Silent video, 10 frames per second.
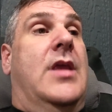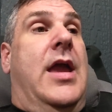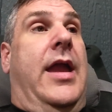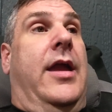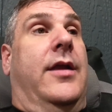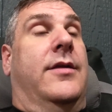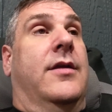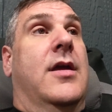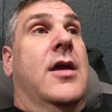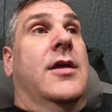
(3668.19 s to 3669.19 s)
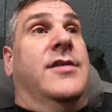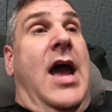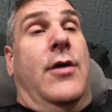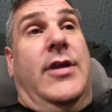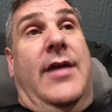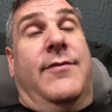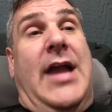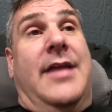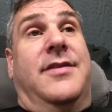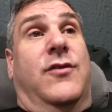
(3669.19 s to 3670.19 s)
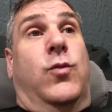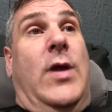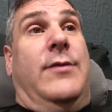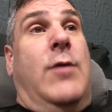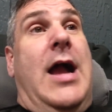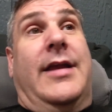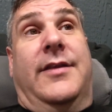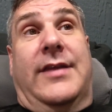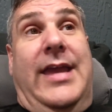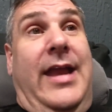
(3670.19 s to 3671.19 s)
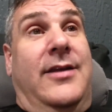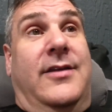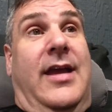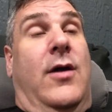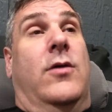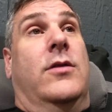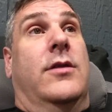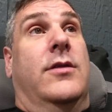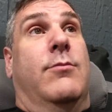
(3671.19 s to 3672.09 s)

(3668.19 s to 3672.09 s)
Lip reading: And now that I've got this red rocket, the Cannondale,